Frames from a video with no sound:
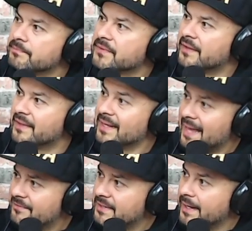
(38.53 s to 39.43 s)
And they
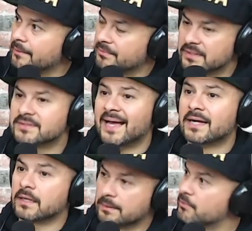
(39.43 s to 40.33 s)
laughed at him. There's that
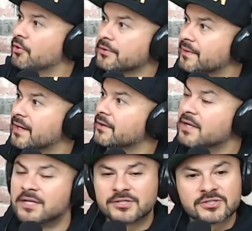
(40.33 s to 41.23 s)
clip going around.
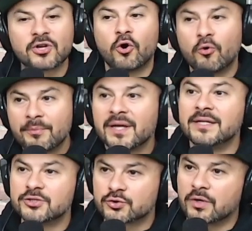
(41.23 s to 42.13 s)
So many
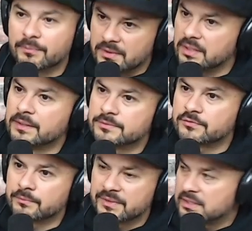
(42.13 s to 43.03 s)
Trump clips
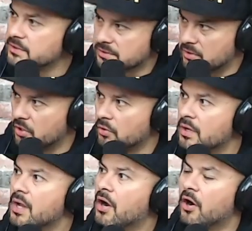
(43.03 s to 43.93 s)
from years ago
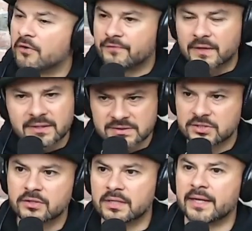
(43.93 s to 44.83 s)
are fucking
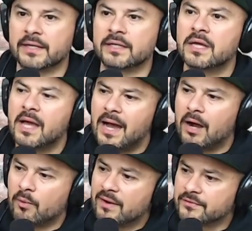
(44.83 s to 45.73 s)
circulating.
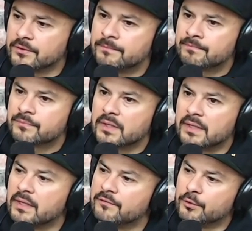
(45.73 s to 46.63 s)
However,
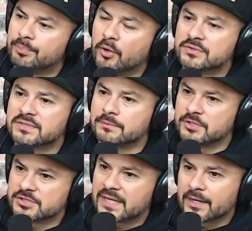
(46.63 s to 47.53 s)
if you post them,
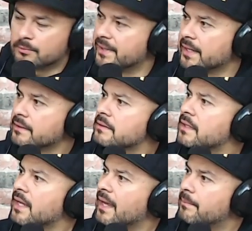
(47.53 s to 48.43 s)
you're shadow banned,
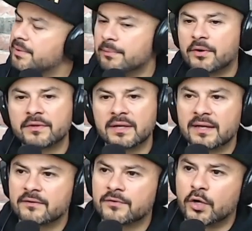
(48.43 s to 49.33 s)
and people on the
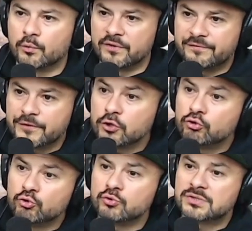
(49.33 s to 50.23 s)
left
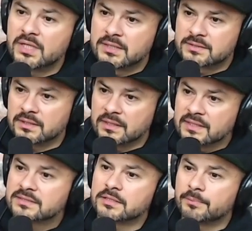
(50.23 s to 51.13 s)
refuse to
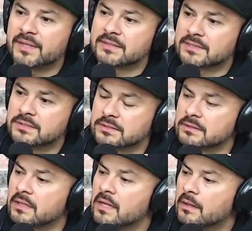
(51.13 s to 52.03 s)
listen or pay
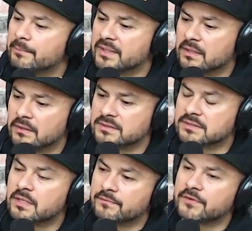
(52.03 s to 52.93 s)
attention because it's
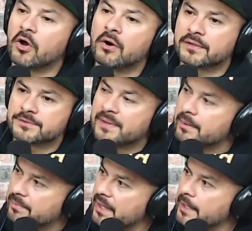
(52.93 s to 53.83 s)
coming from the orange
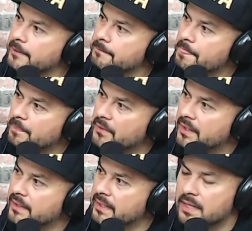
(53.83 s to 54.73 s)
man bag, mm-hmm.
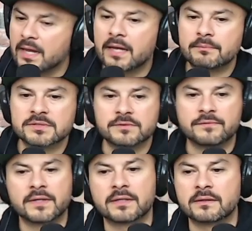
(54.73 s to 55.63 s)
right? AKA Mr.
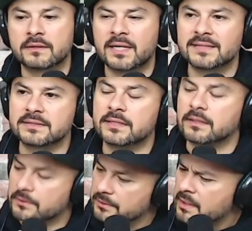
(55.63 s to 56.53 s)
fucking Nazi
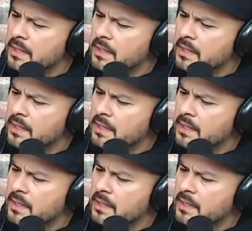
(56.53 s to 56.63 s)
Hitler.